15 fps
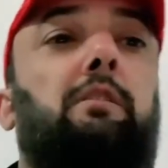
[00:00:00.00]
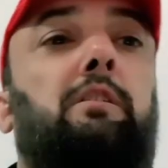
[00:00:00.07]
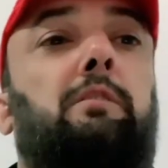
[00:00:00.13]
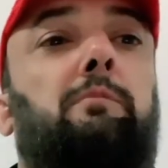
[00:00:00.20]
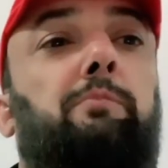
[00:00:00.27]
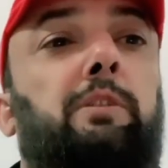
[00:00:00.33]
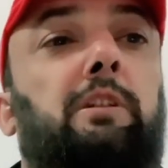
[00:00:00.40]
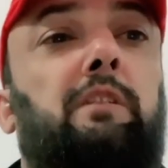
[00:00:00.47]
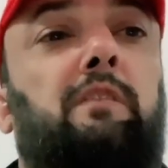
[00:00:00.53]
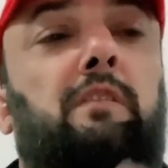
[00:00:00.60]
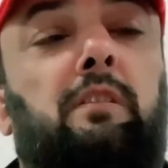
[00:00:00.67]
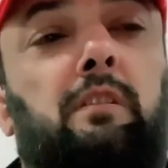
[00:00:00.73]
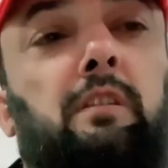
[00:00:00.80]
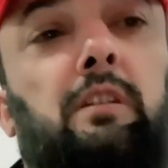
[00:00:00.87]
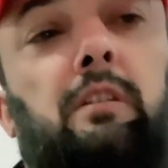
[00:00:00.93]
In
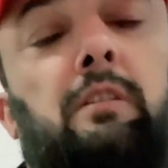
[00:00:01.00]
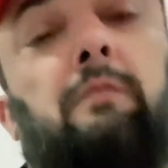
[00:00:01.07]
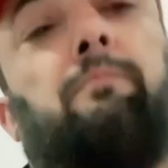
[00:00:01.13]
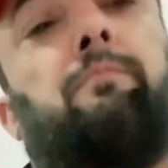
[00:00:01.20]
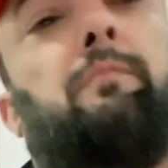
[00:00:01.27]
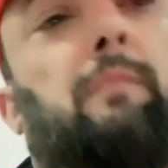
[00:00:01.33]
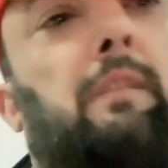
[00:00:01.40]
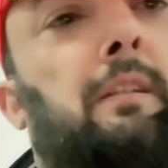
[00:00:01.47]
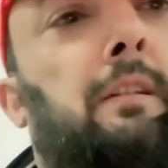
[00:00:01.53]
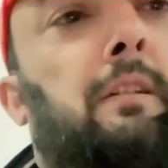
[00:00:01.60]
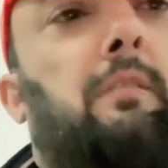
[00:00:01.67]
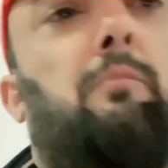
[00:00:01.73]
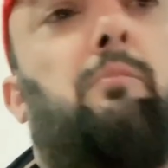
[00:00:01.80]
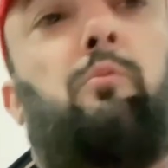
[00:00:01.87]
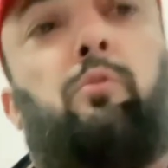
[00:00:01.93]
Pakistan,
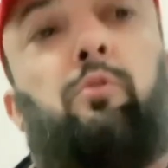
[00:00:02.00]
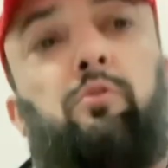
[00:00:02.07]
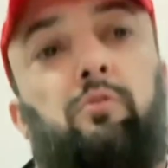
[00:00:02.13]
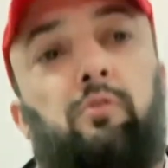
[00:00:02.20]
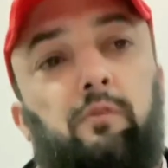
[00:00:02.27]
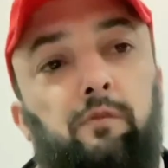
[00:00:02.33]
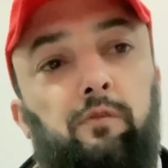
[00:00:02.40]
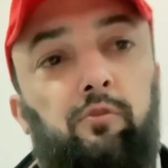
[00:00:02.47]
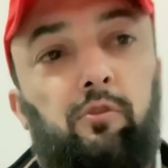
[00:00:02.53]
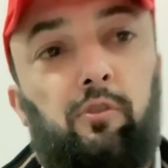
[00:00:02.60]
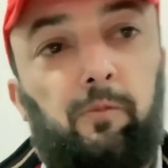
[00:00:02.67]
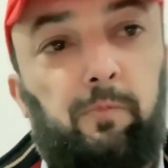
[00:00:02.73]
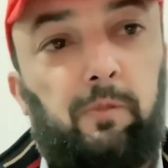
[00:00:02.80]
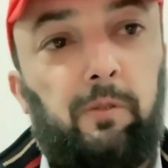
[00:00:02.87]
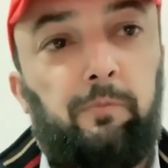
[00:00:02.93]
most of the
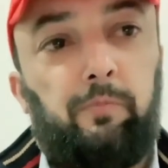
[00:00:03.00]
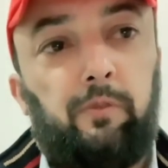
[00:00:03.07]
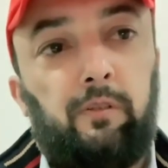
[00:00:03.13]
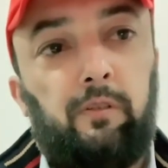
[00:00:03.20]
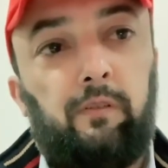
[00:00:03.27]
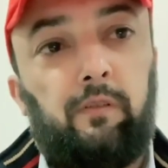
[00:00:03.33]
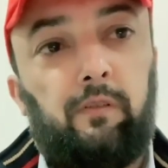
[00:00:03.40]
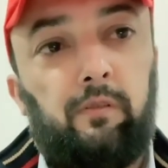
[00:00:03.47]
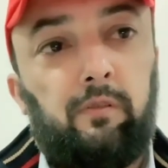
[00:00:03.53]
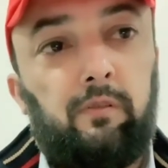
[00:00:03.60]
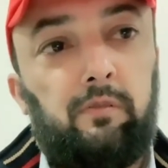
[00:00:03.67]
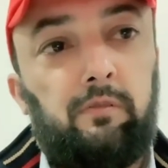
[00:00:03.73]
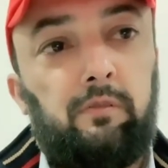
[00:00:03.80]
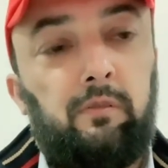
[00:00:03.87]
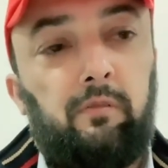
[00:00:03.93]
shopkeepers
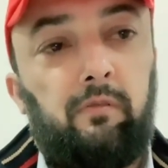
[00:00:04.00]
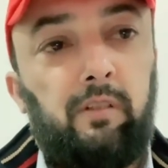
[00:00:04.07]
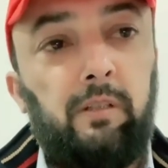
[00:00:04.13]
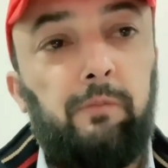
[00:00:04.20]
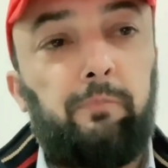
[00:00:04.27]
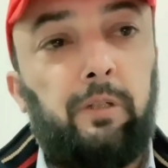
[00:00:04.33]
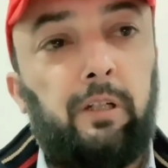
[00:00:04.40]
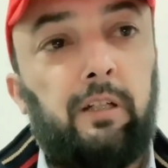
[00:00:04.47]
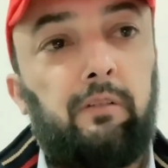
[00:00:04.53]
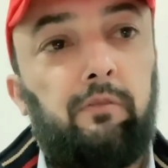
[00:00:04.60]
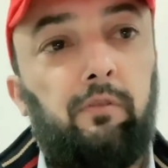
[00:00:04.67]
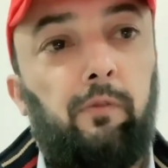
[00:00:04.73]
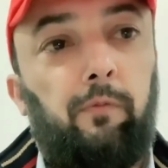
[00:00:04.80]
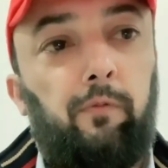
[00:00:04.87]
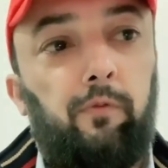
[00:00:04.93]
repack
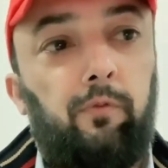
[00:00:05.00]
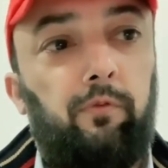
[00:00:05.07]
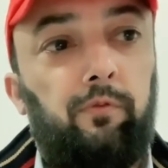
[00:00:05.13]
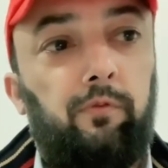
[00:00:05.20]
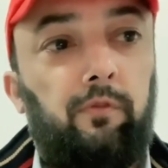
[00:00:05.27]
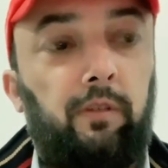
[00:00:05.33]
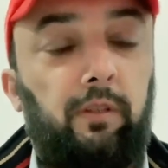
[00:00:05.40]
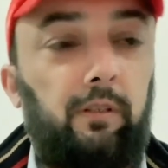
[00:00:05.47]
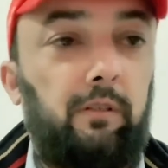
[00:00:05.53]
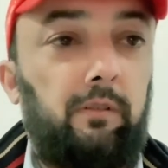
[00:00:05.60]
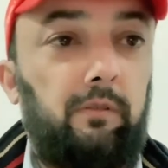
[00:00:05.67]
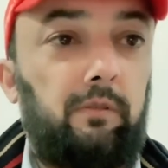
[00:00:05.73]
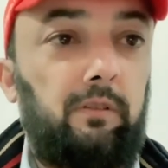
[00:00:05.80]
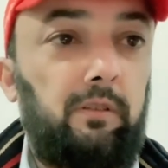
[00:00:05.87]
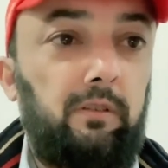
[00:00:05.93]
your phones
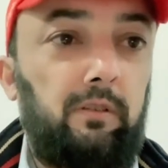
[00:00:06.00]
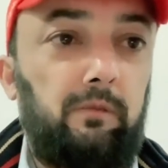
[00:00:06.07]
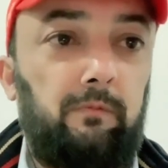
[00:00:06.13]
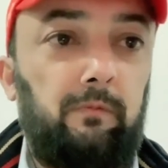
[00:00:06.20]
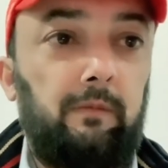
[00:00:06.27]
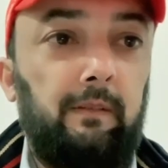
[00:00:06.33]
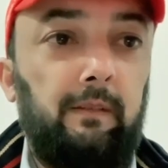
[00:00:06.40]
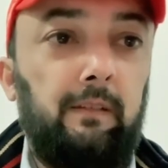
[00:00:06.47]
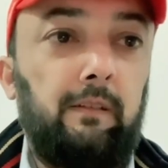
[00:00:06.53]
and they